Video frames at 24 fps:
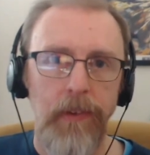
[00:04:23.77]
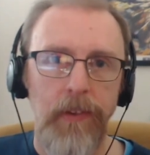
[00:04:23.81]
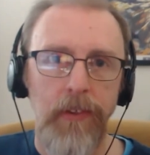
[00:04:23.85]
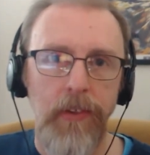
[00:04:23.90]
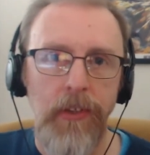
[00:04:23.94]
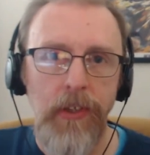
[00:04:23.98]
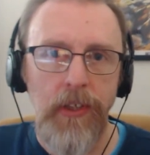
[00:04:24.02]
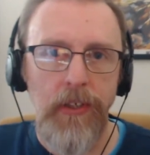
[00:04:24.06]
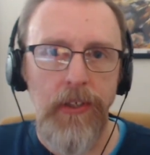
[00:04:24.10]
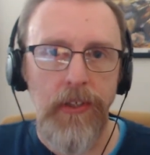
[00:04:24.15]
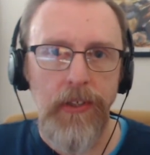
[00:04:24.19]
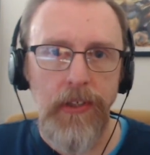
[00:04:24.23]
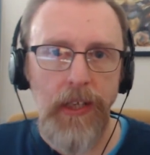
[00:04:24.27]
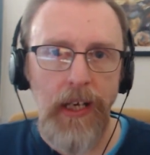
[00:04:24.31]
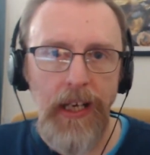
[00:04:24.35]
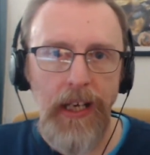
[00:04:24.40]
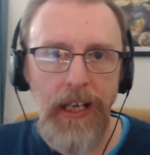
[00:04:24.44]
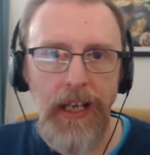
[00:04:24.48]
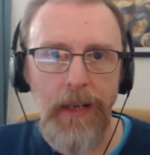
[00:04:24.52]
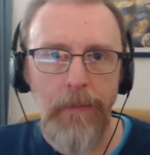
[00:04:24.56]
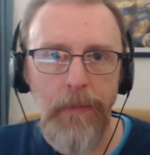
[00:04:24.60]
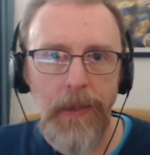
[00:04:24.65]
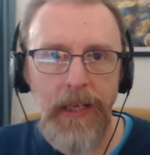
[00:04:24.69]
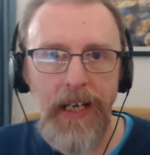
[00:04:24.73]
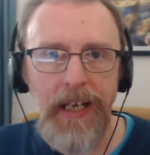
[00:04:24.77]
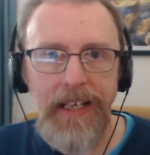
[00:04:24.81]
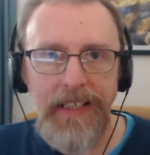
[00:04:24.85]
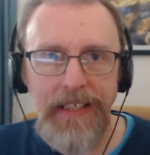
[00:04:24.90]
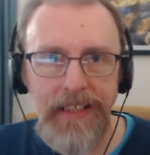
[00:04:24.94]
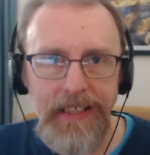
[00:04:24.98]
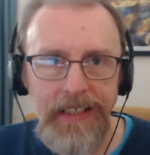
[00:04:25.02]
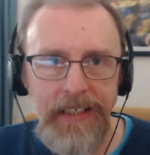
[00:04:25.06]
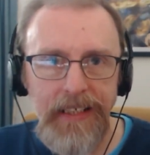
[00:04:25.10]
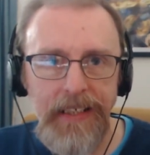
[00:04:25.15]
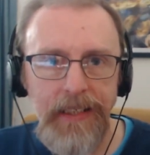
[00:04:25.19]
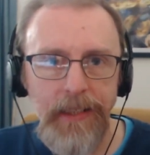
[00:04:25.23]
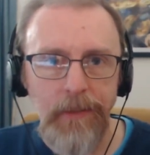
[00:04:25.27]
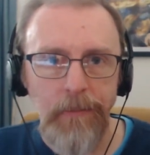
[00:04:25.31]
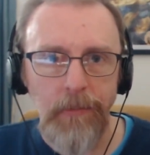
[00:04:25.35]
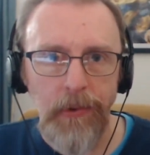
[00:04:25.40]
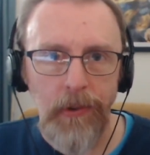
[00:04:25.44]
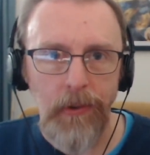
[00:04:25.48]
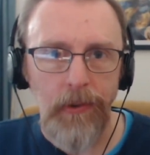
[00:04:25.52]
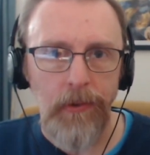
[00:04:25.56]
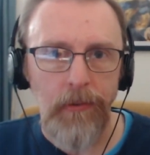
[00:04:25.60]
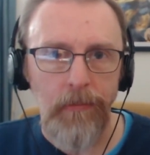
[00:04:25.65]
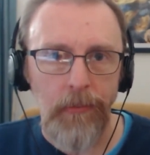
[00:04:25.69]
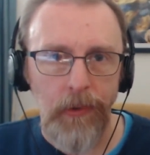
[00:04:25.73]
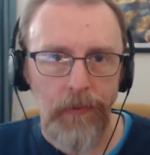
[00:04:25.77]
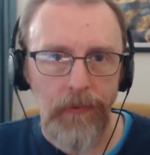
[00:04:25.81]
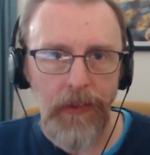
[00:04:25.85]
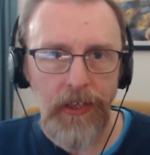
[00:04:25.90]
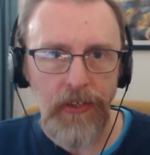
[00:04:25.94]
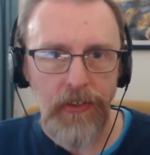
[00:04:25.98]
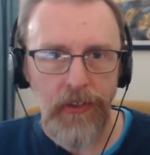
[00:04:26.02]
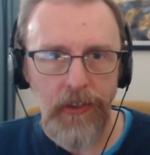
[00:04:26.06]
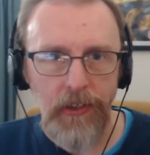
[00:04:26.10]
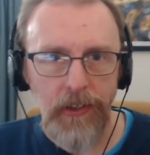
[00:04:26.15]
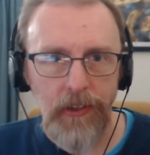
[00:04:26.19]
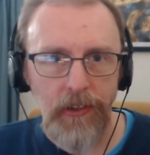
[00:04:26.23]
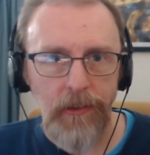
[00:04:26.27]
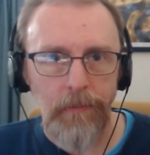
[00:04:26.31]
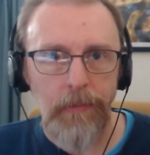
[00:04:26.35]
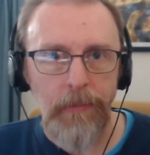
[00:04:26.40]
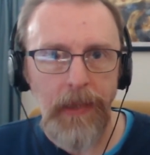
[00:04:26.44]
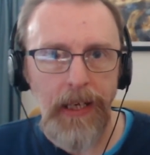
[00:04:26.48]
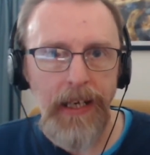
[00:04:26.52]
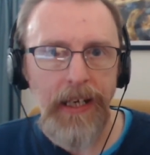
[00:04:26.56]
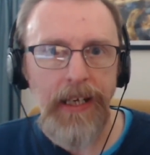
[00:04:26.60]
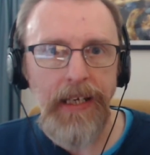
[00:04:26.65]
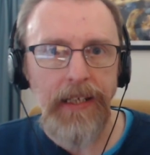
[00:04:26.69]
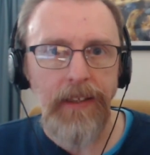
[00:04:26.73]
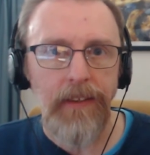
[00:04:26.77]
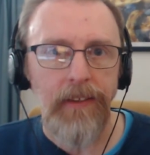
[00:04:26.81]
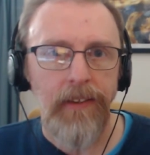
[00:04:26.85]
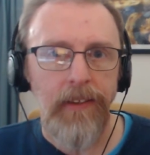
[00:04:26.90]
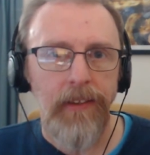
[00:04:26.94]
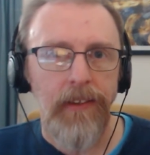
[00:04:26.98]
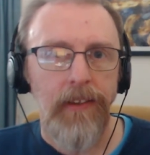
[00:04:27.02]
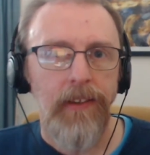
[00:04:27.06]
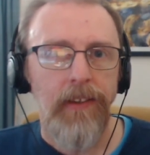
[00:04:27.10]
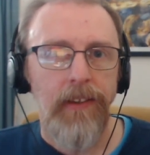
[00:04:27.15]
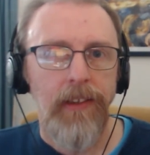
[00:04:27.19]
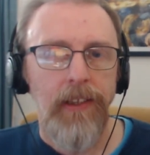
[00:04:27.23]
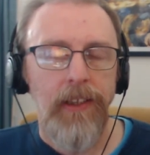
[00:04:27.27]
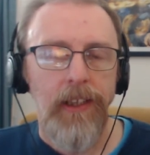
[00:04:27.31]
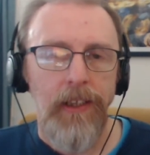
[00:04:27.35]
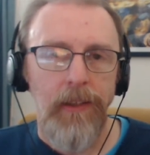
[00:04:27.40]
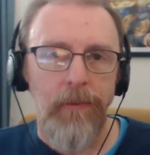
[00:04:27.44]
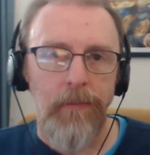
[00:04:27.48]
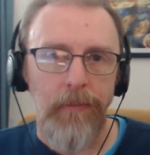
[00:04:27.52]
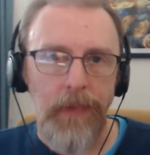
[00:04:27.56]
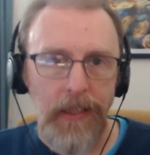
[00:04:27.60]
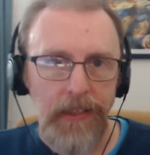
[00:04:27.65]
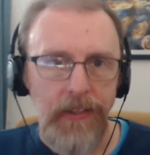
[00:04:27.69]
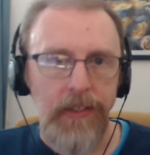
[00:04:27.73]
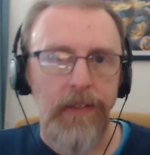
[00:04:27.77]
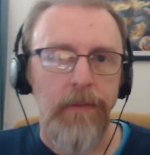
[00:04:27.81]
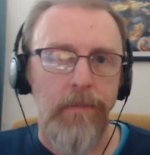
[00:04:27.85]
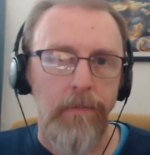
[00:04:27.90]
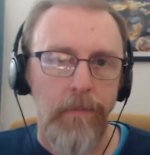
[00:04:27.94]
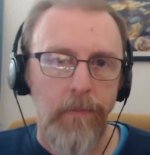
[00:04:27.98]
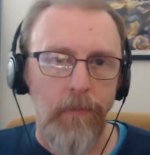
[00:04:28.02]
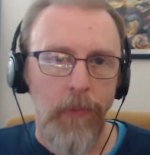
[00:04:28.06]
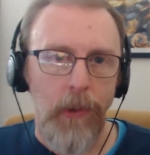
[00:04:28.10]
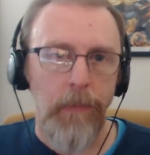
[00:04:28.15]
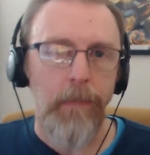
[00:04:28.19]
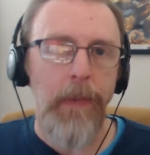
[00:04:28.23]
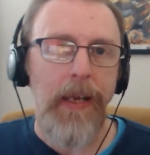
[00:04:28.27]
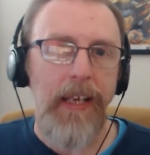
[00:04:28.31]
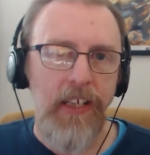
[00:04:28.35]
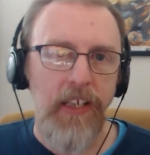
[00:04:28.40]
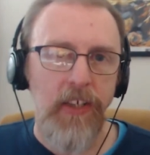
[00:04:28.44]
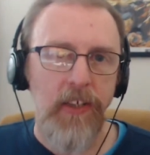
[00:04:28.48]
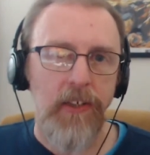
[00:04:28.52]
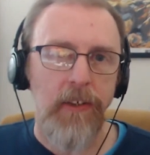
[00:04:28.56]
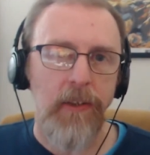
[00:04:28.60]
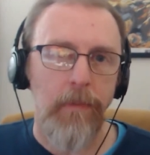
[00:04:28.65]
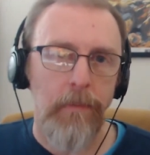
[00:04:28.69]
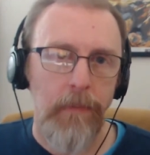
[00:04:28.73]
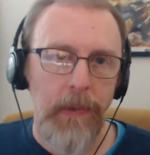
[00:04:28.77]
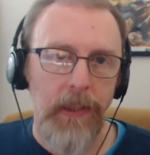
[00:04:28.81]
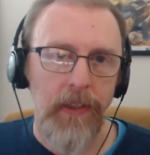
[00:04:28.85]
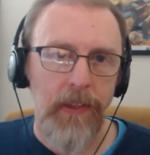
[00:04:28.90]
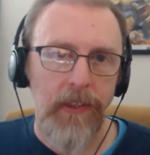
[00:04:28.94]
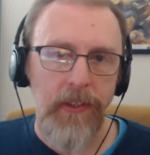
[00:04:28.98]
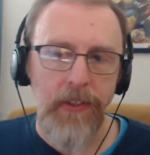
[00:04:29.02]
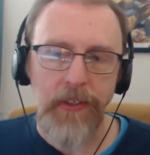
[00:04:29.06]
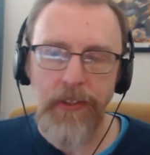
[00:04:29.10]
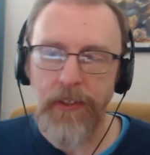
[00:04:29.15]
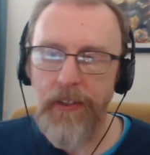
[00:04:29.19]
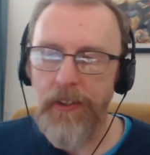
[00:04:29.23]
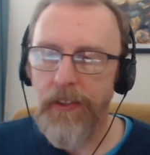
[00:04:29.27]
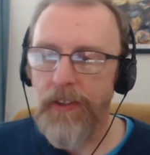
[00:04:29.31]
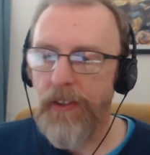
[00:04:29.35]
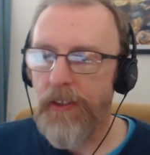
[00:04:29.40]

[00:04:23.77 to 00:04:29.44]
Since I am an IT professional that's what pays the bills,